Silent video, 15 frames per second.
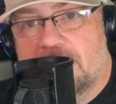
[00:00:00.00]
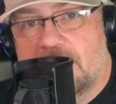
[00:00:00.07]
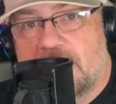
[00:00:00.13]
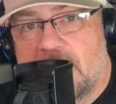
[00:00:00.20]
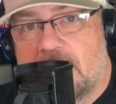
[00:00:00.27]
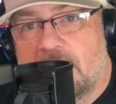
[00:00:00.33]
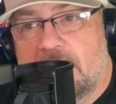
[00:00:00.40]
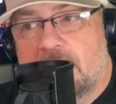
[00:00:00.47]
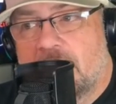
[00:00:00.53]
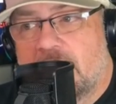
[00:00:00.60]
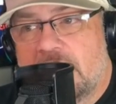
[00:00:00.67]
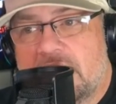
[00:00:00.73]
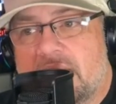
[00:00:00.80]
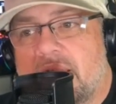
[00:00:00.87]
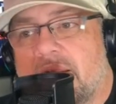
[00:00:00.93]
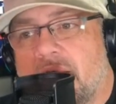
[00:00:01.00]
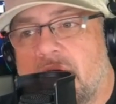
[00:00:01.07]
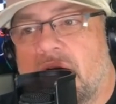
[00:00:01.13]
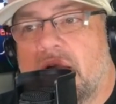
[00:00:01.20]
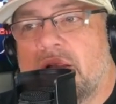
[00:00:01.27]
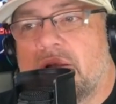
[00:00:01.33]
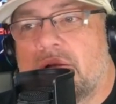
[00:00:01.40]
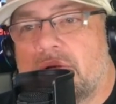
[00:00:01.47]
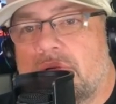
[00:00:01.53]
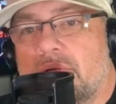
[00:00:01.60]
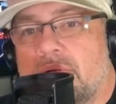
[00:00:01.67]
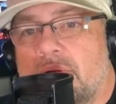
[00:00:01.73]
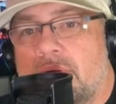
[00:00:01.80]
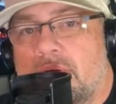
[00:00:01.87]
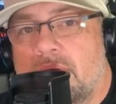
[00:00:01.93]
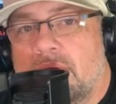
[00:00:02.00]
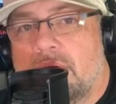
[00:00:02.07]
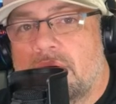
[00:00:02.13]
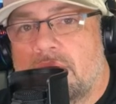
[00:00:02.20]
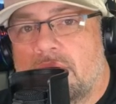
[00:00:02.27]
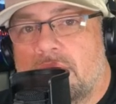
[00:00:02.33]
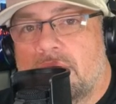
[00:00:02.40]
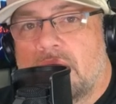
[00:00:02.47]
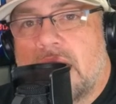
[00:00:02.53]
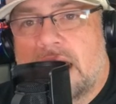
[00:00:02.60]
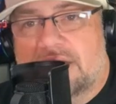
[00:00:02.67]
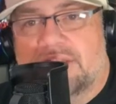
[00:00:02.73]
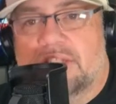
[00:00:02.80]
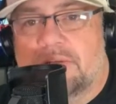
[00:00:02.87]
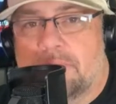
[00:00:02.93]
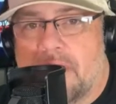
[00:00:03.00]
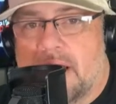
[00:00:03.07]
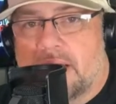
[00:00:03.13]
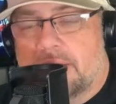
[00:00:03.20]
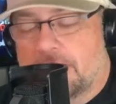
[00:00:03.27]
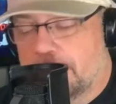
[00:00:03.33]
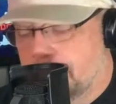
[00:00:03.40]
that he cannot actually back up.